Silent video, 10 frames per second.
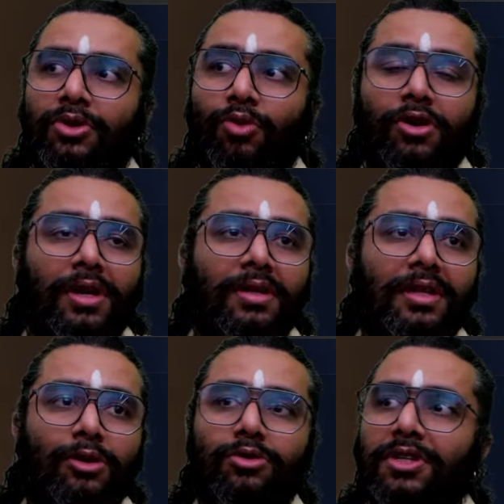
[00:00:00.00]
you want to learn
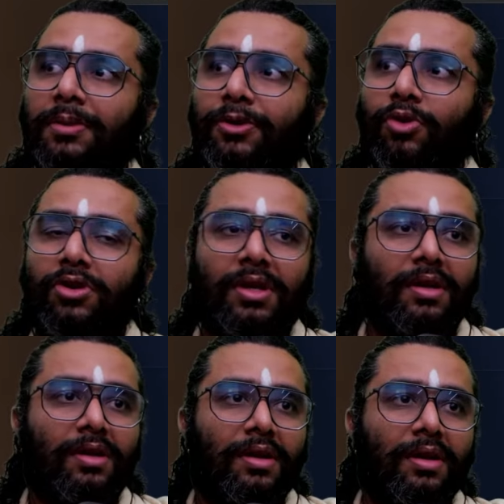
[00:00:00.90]
Telugu script, you want to
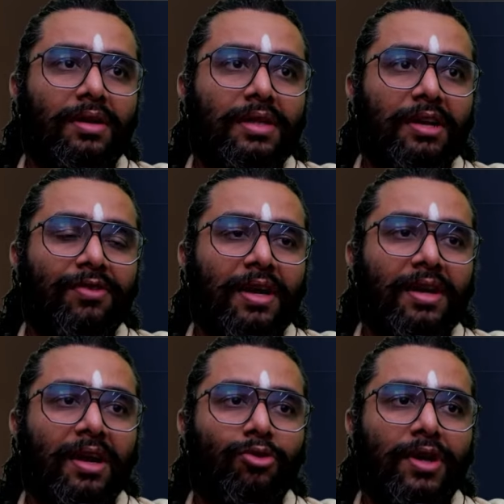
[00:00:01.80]
learn
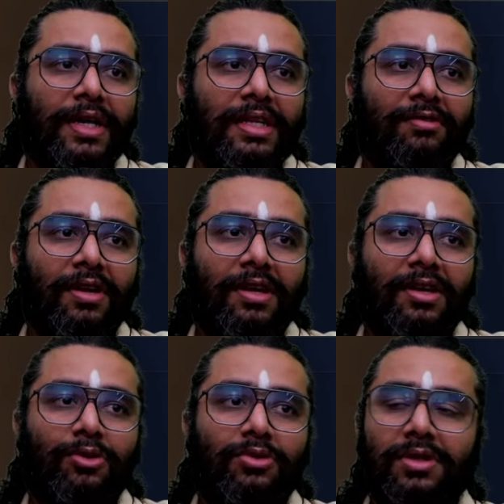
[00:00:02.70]
Devanagari, how to write
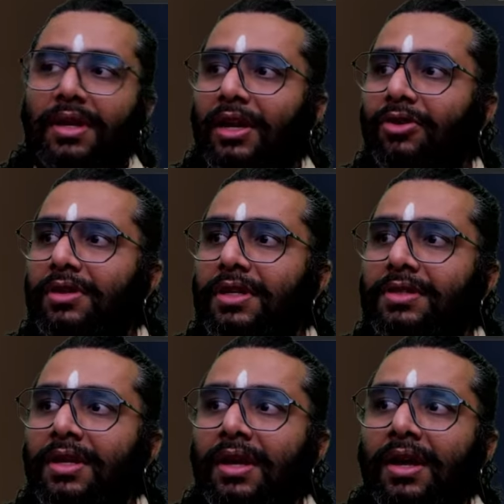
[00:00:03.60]
Devanagari, you click on
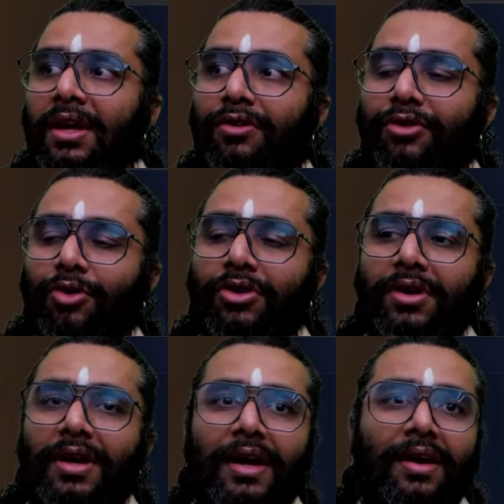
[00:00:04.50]
this. If you want
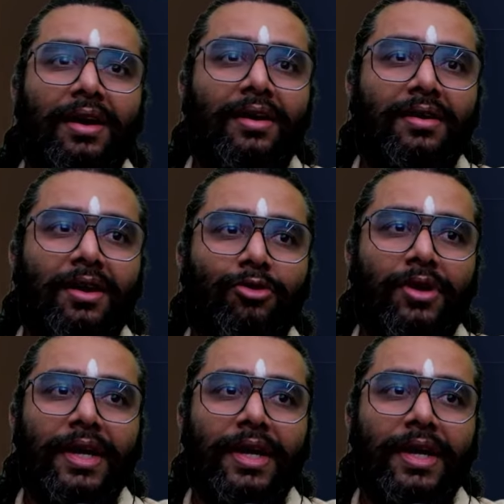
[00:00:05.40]
to learn how to